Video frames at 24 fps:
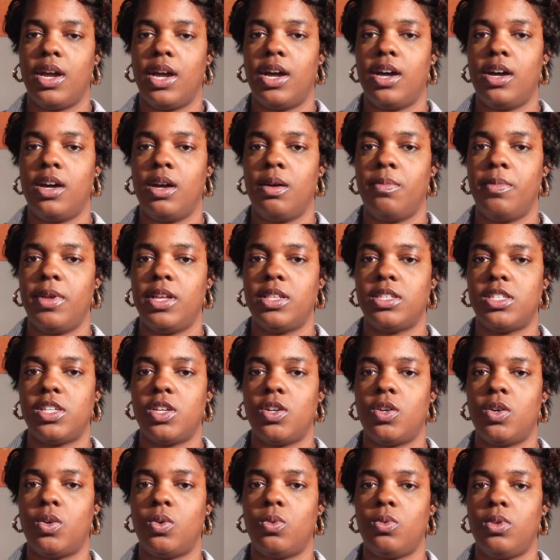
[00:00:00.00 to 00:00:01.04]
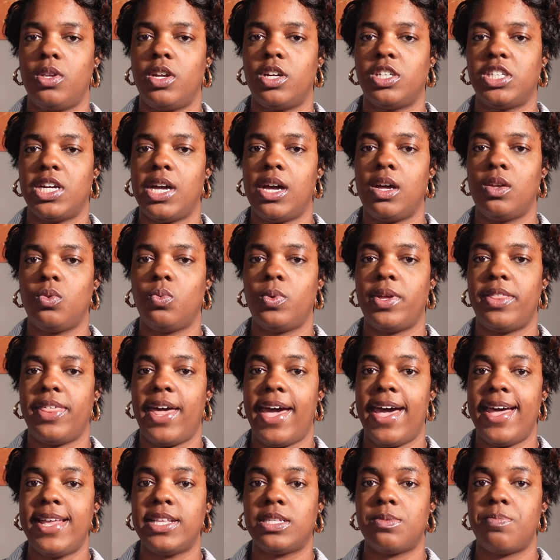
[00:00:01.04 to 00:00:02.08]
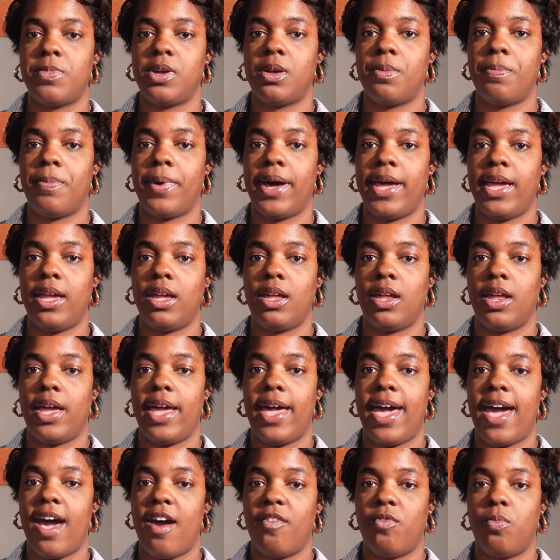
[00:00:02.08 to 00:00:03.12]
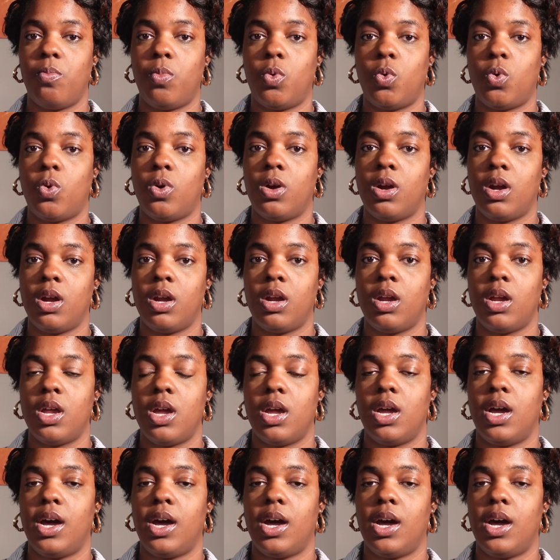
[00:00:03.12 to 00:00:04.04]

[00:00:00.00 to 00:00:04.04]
And so your child with asthma might have more